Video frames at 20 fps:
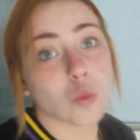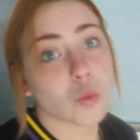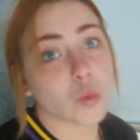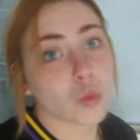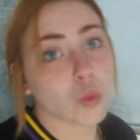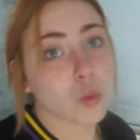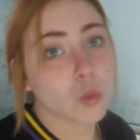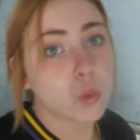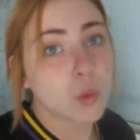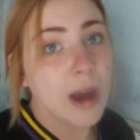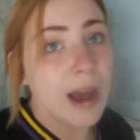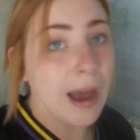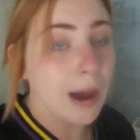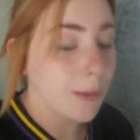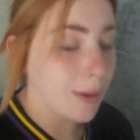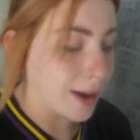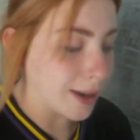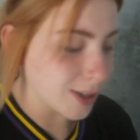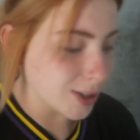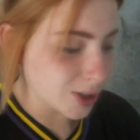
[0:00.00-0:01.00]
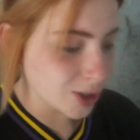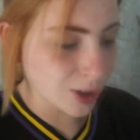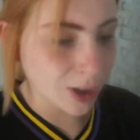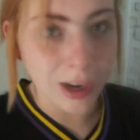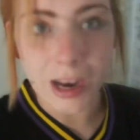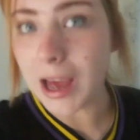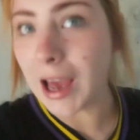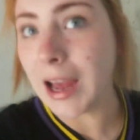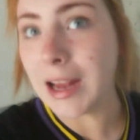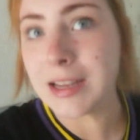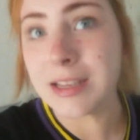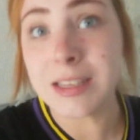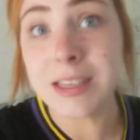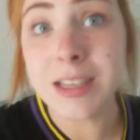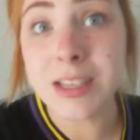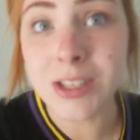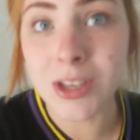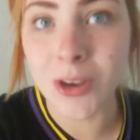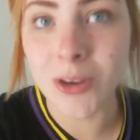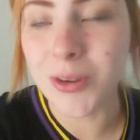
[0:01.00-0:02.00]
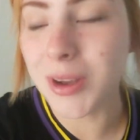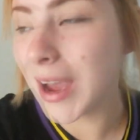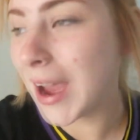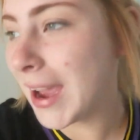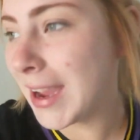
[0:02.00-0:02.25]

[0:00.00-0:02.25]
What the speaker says: because it was as